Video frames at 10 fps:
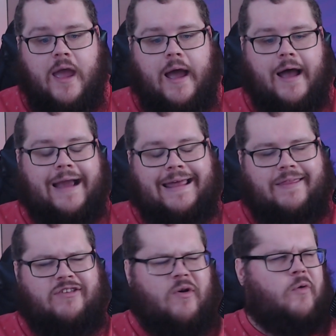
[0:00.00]
Again,
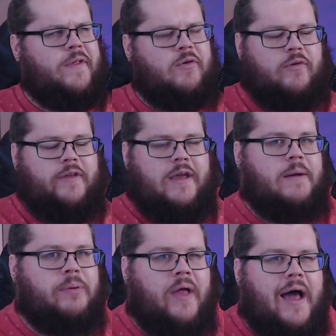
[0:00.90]
this only really
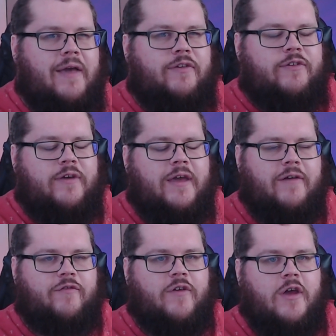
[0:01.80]
applies
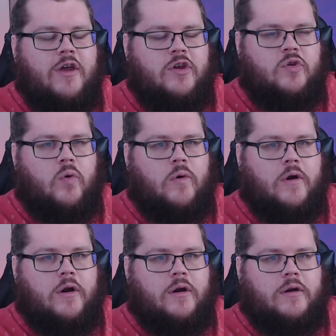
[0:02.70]
if
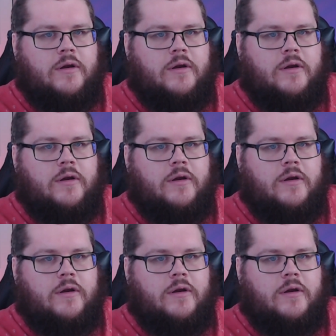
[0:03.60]
your